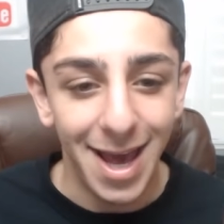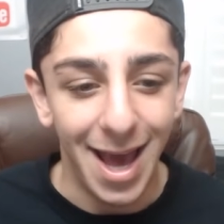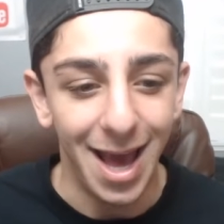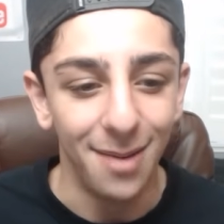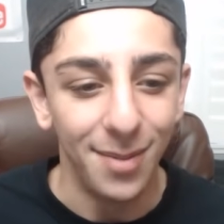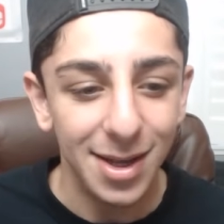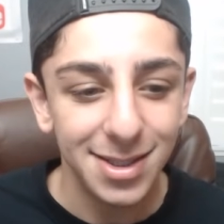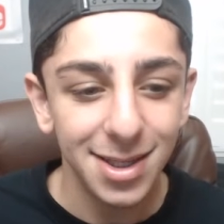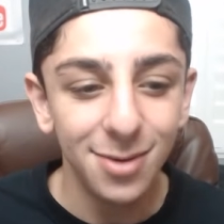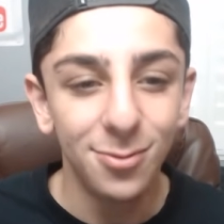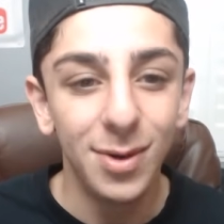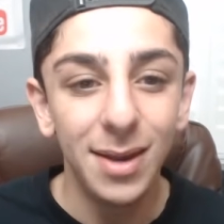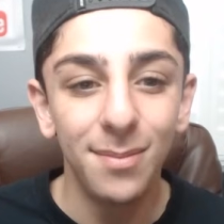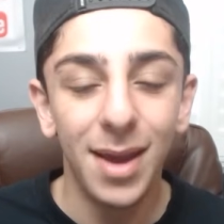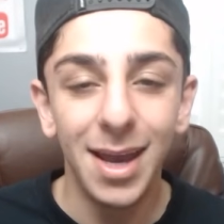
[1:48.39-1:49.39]
And basically,
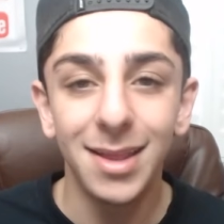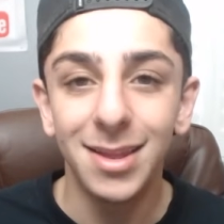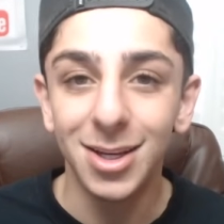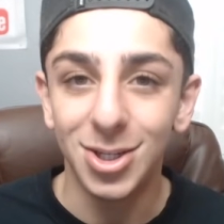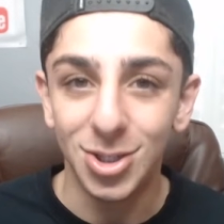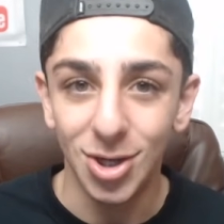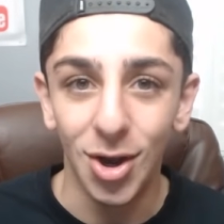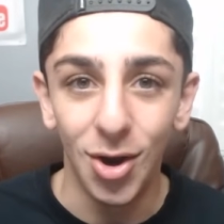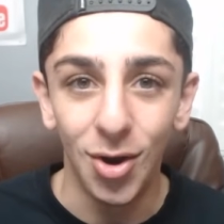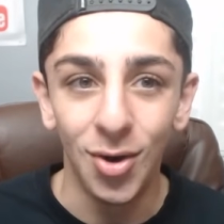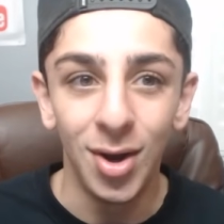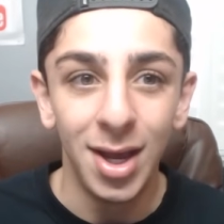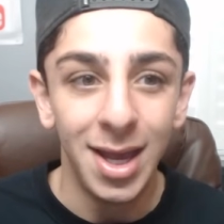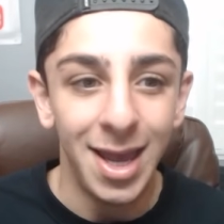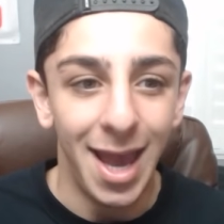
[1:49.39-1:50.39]
we made this
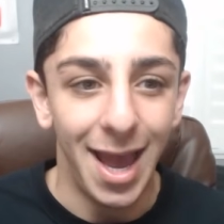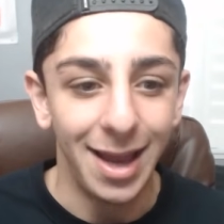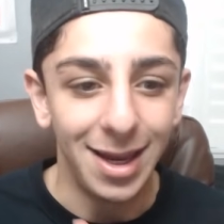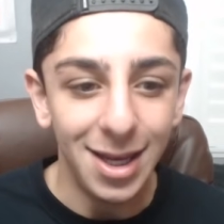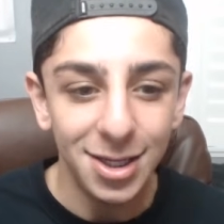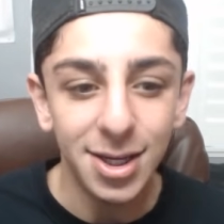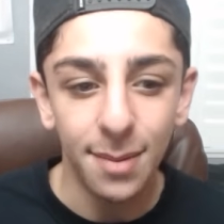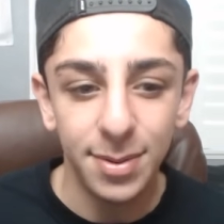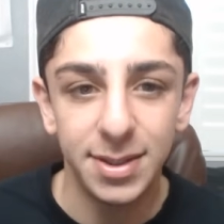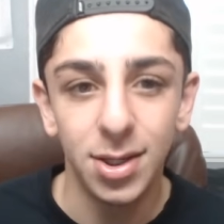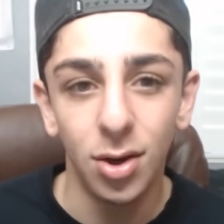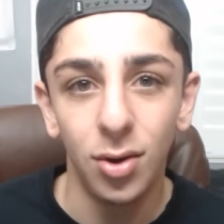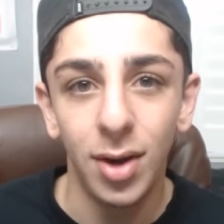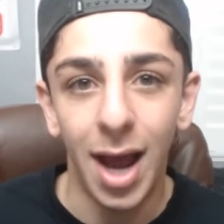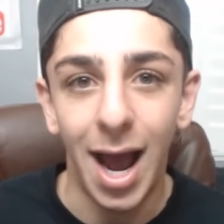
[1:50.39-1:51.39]
show and each
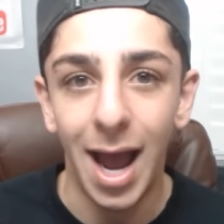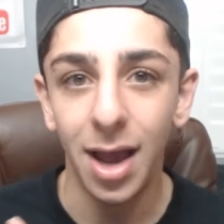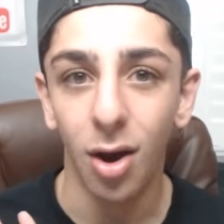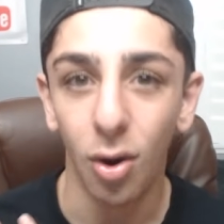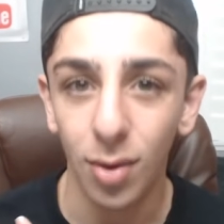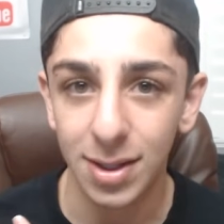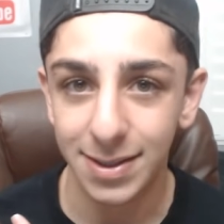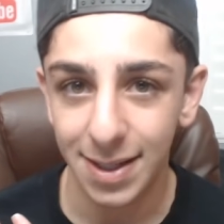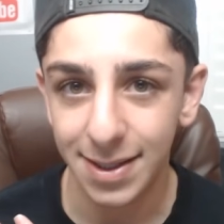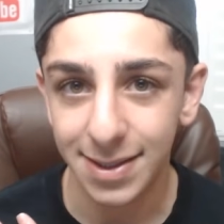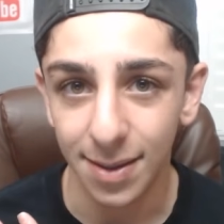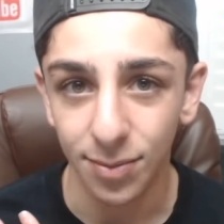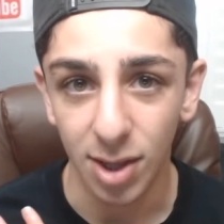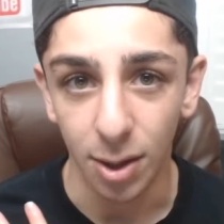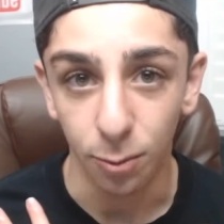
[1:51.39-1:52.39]
episode, I always did
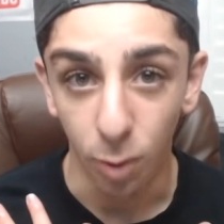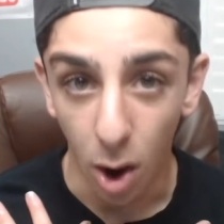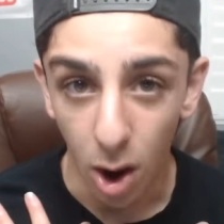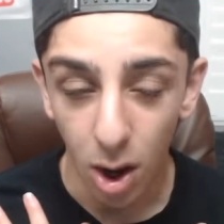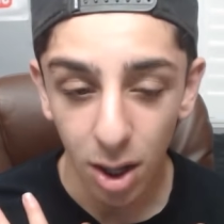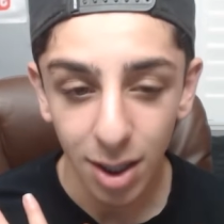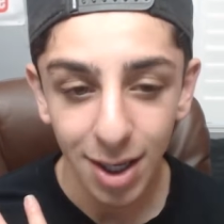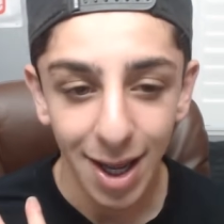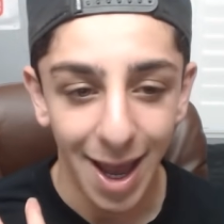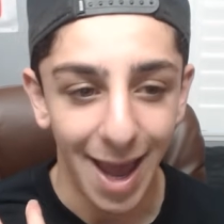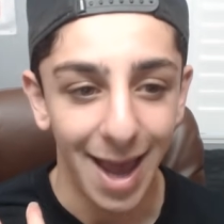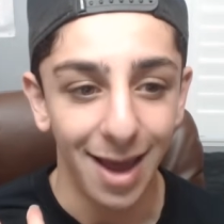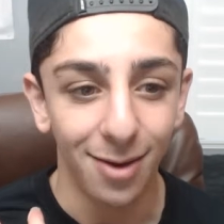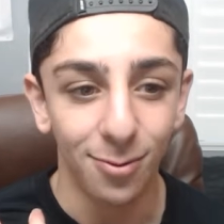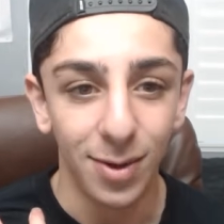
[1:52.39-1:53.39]
something wrong,
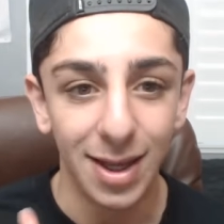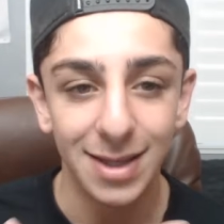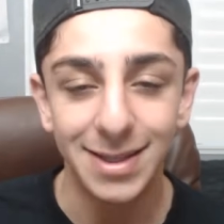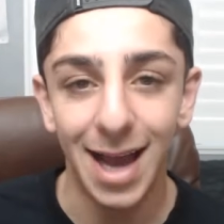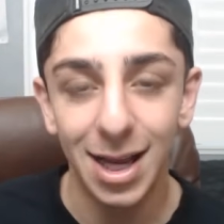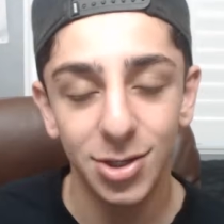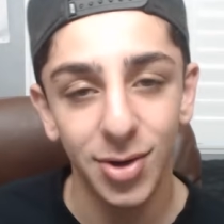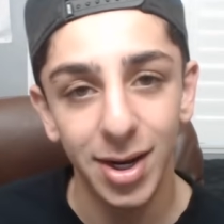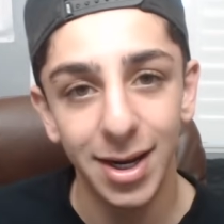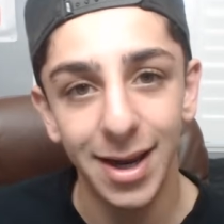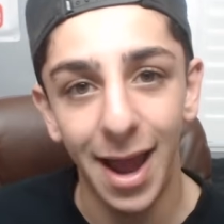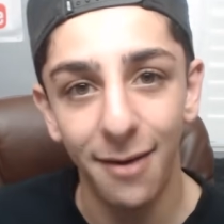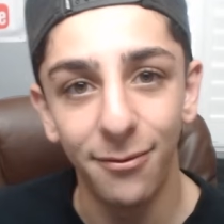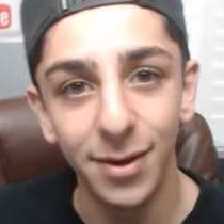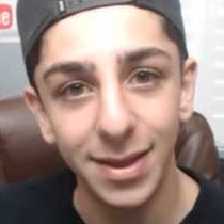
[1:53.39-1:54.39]
and we exaggerated
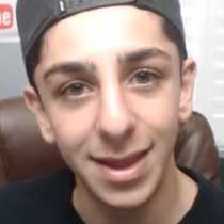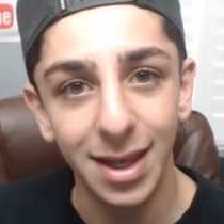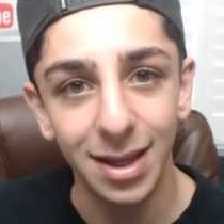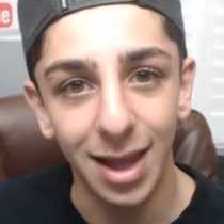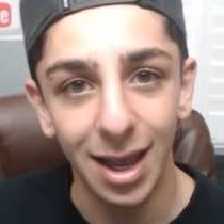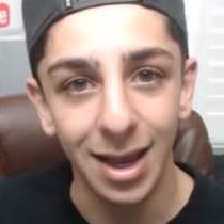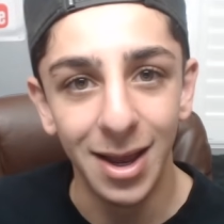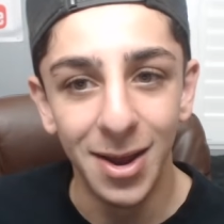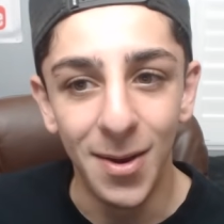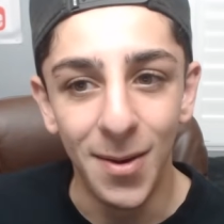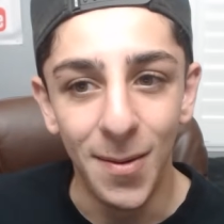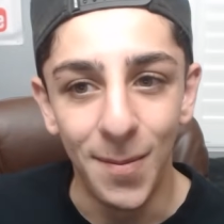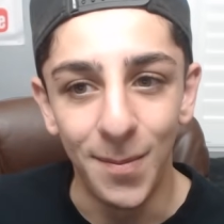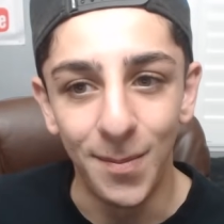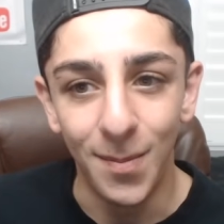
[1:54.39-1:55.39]
everything. Like,
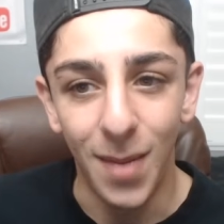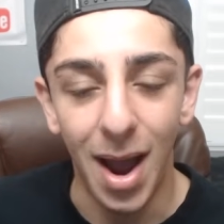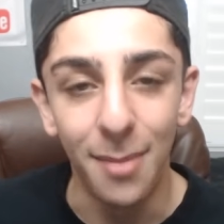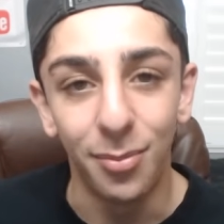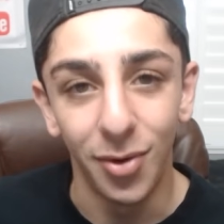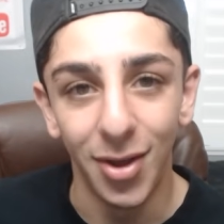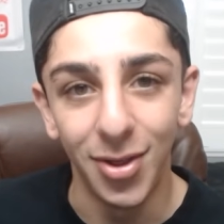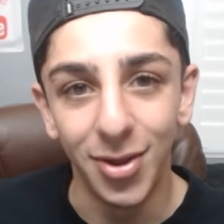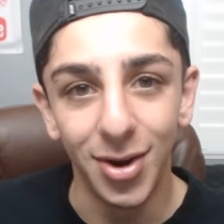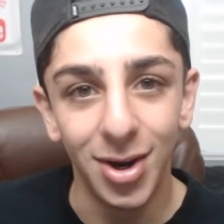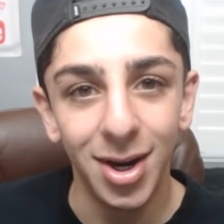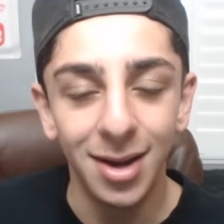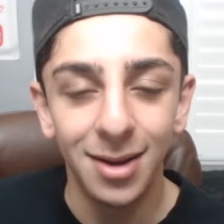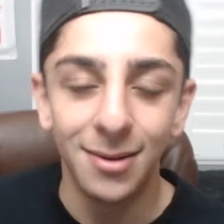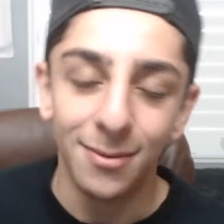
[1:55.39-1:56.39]
my
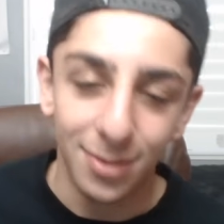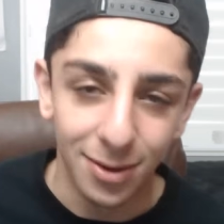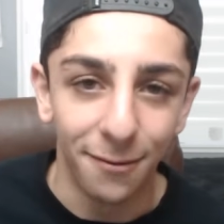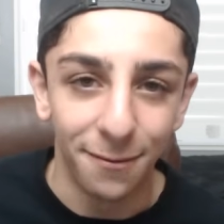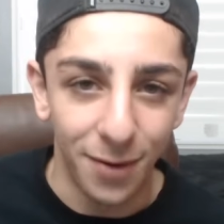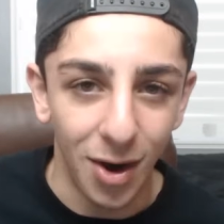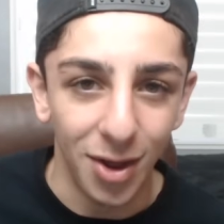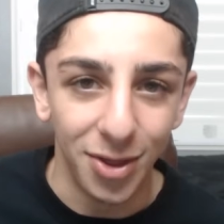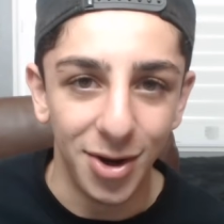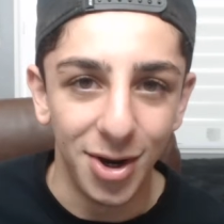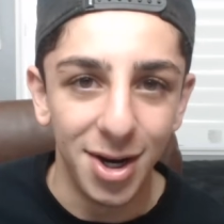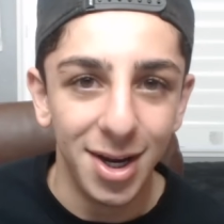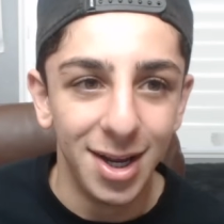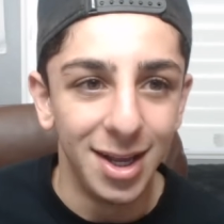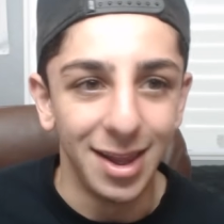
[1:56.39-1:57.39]
brother, the
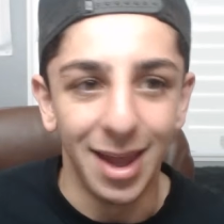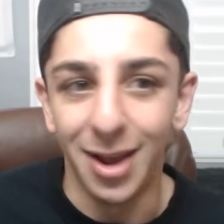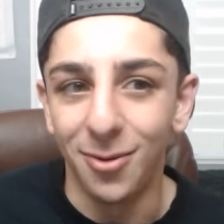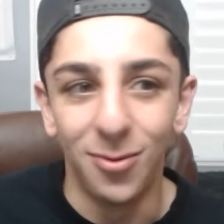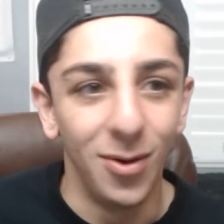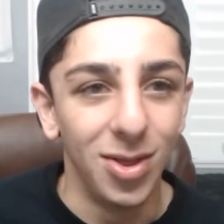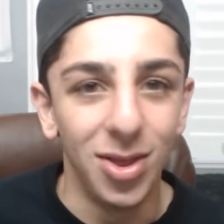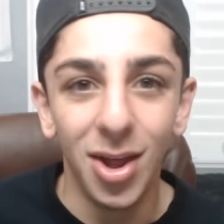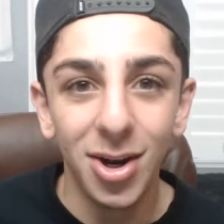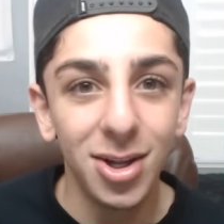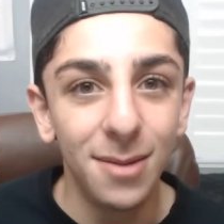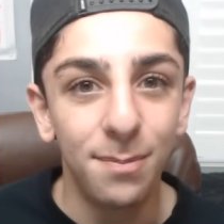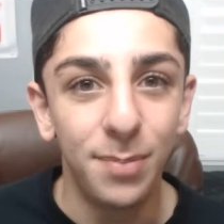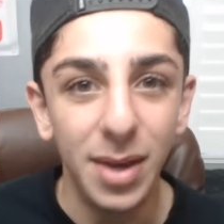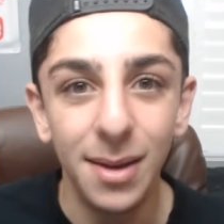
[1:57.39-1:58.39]
father, like, would
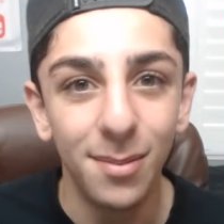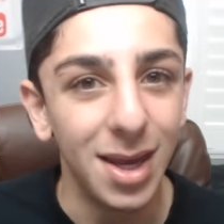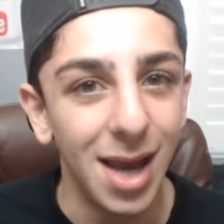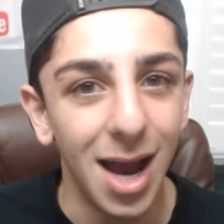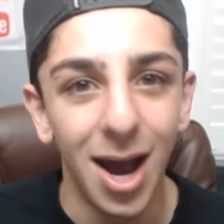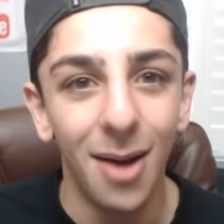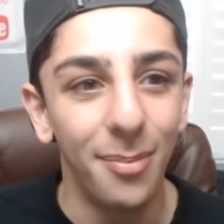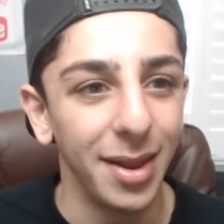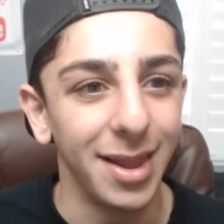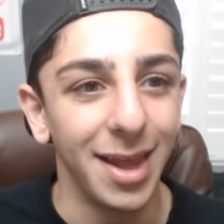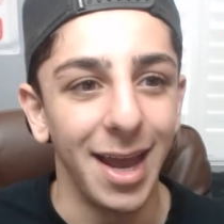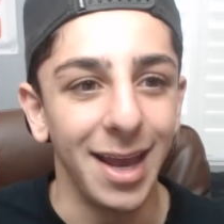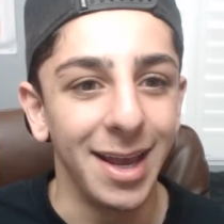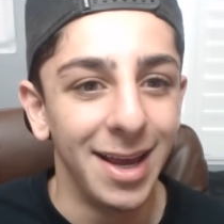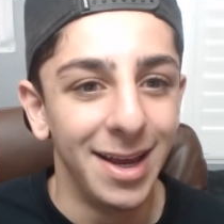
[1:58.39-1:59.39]
literally beat me up and,
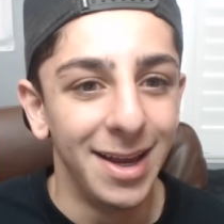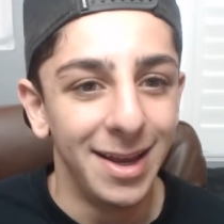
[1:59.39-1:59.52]
like,